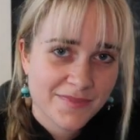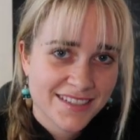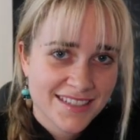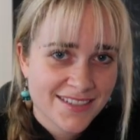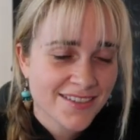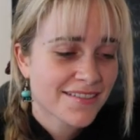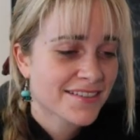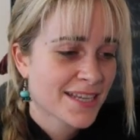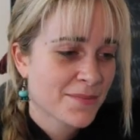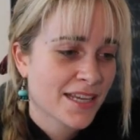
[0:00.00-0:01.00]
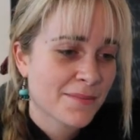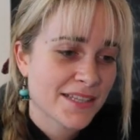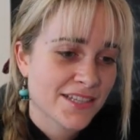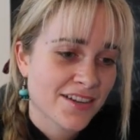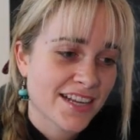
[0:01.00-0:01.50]
This is sort of seeming a
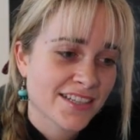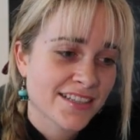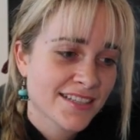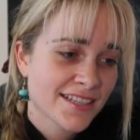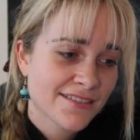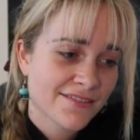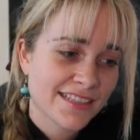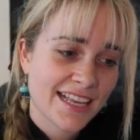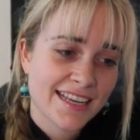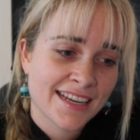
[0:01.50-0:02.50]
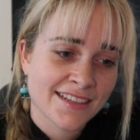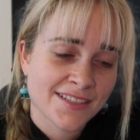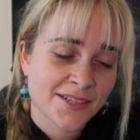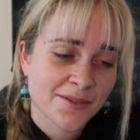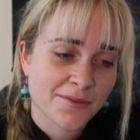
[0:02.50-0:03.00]
bit strange, and this is relating
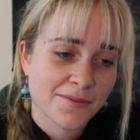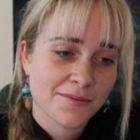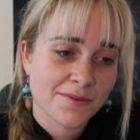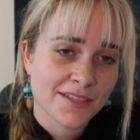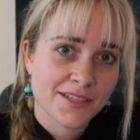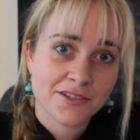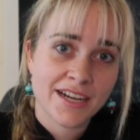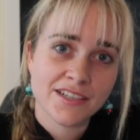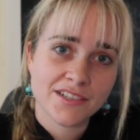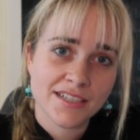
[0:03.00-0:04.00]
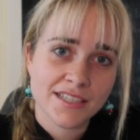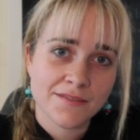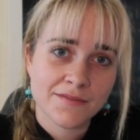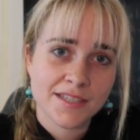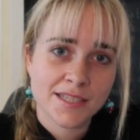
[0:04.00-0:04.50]
to the strangeness
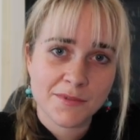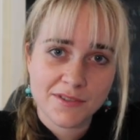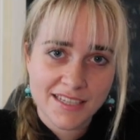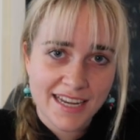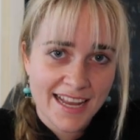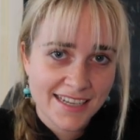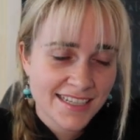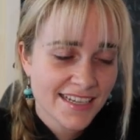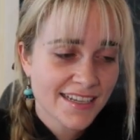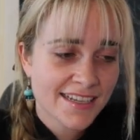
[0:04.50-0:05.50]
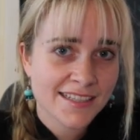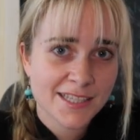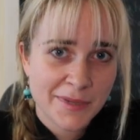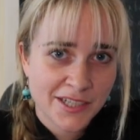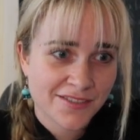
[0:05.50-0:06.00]
of simultaneity in
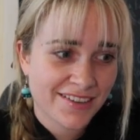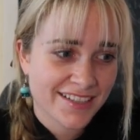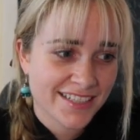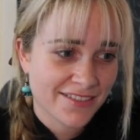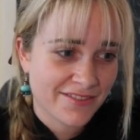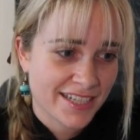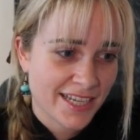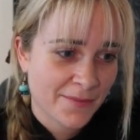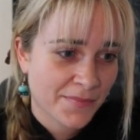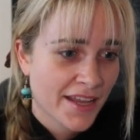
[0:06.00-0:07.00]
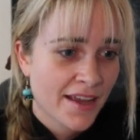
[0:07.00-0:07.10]
special relativity.